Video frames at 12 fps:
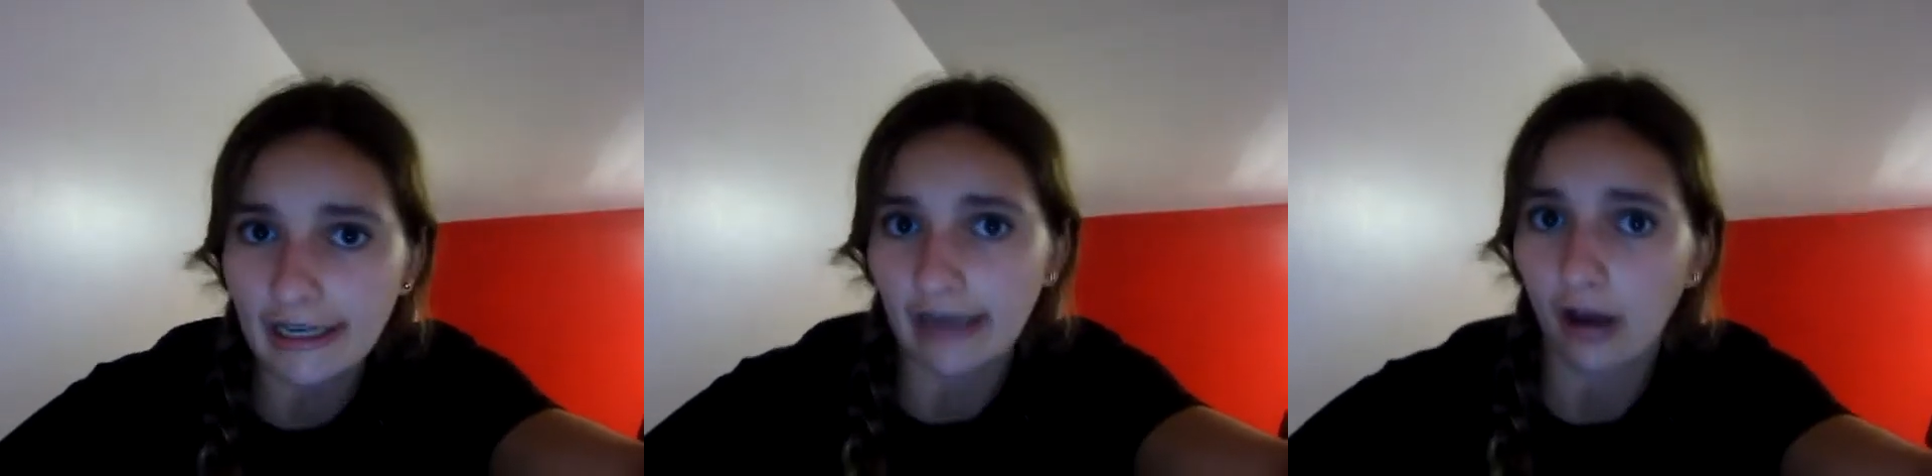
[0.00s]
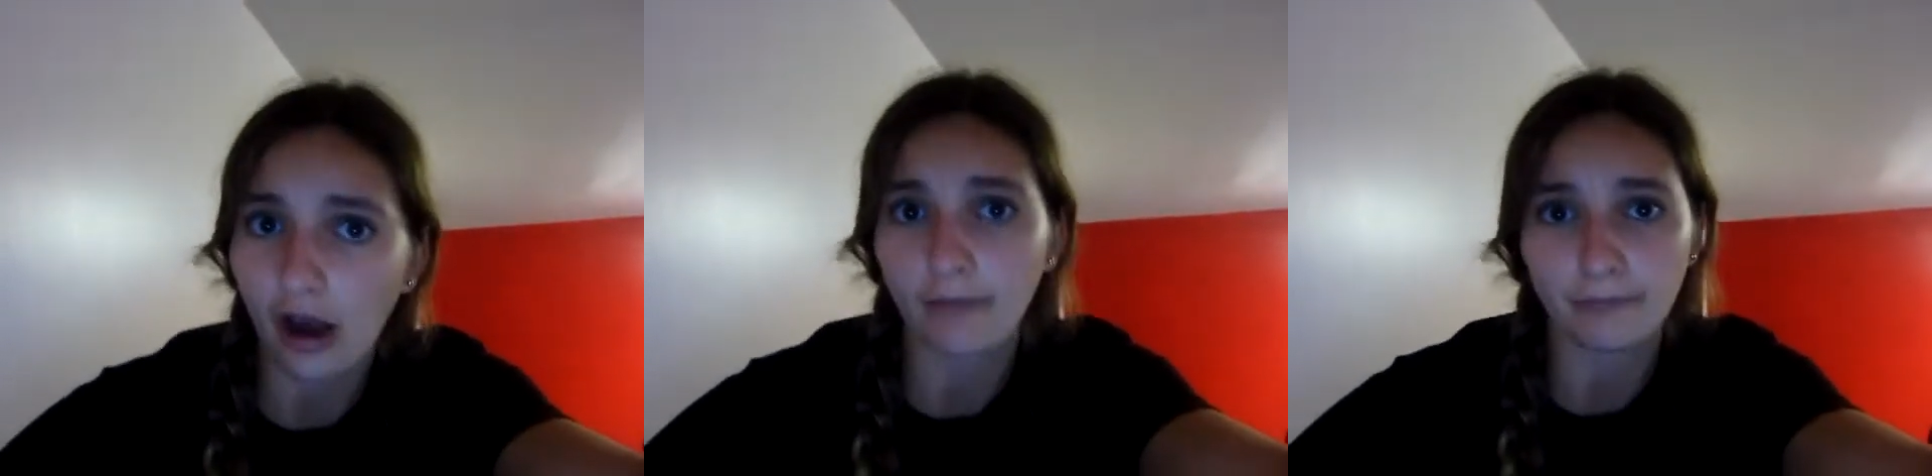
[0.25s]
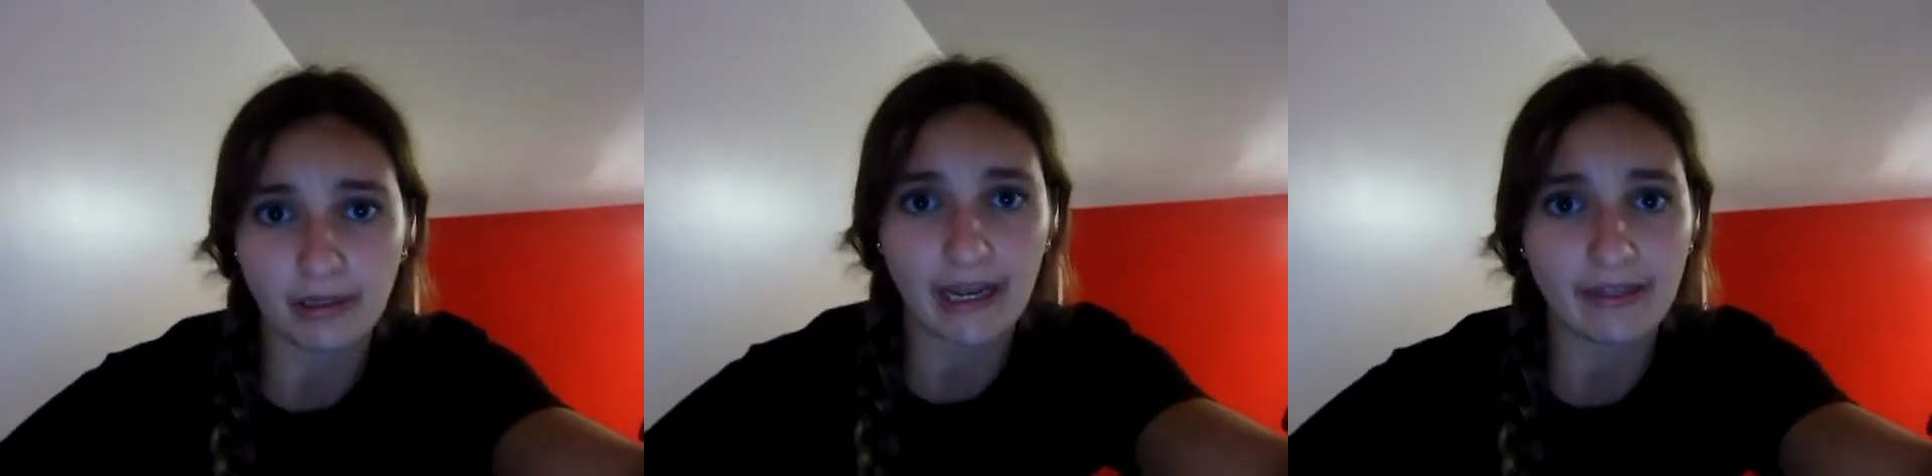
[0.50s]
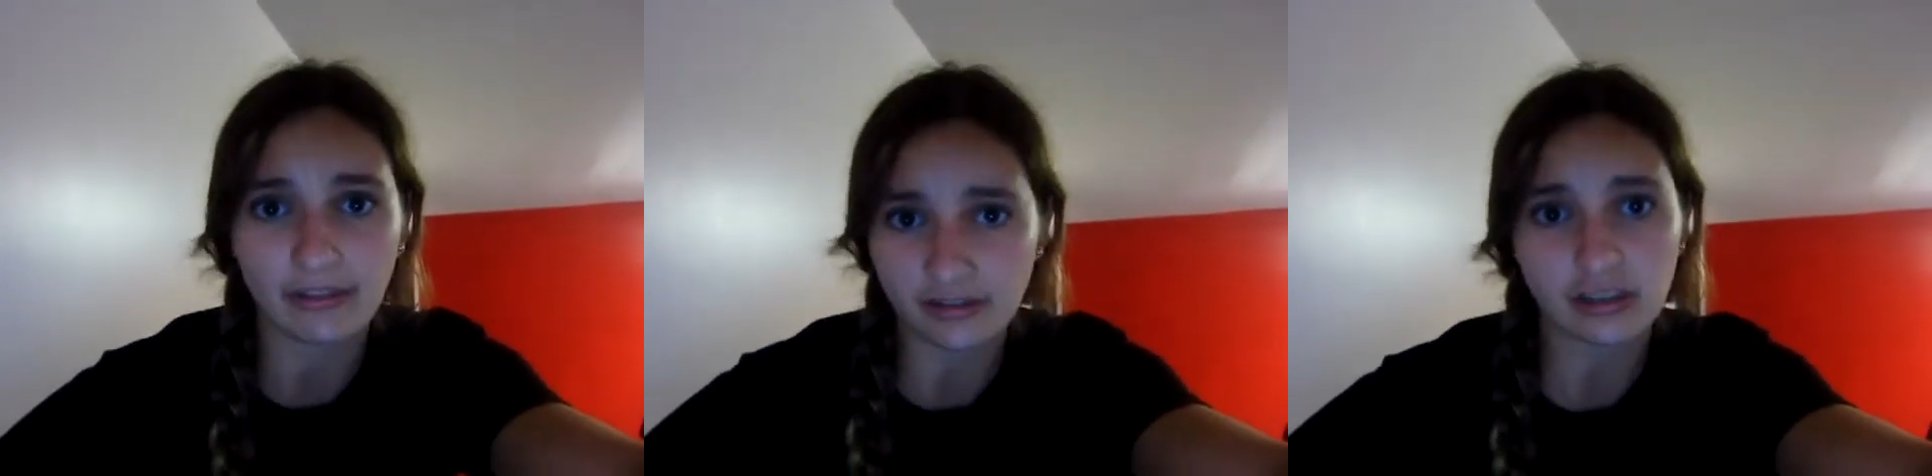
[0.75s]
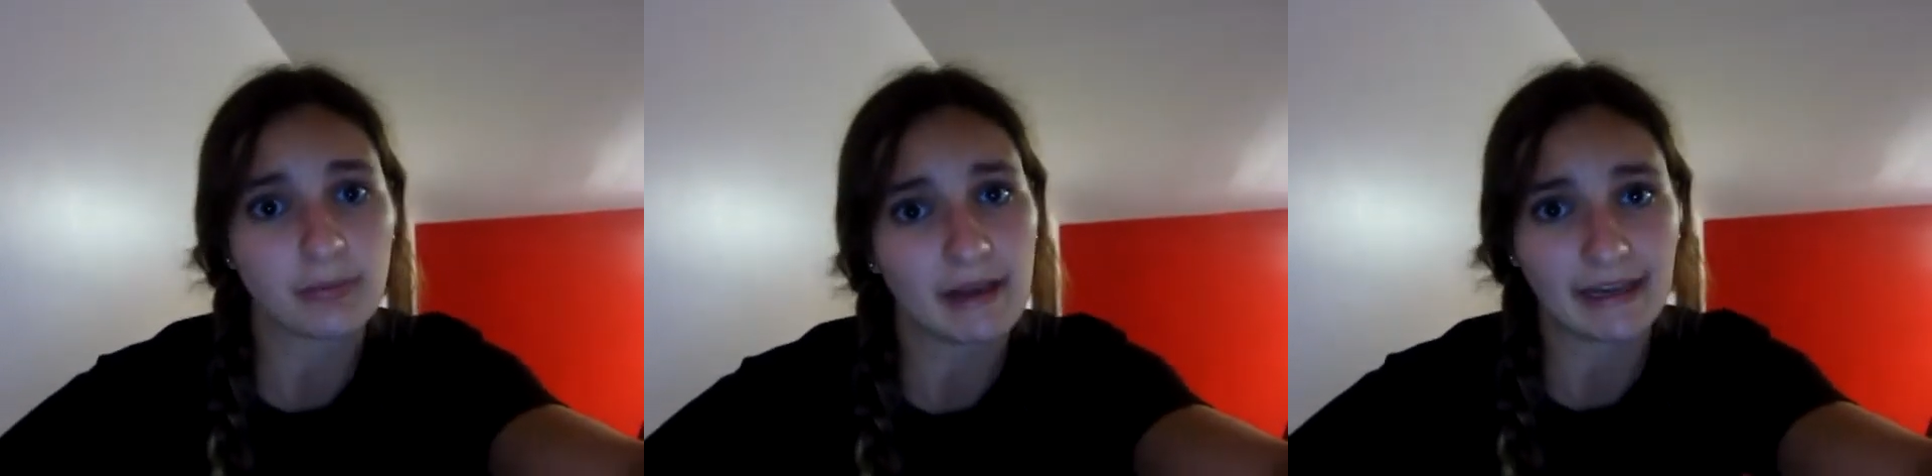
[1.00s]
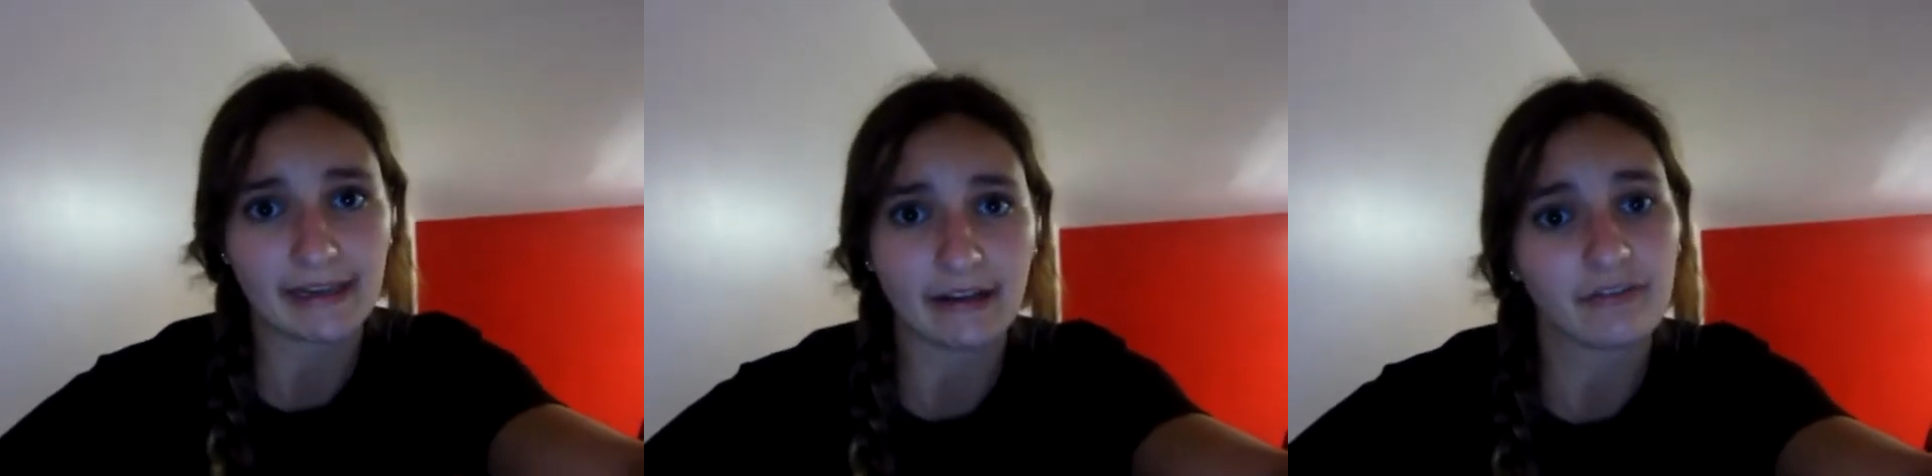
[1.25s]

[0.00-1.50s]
can comprehend the stupidity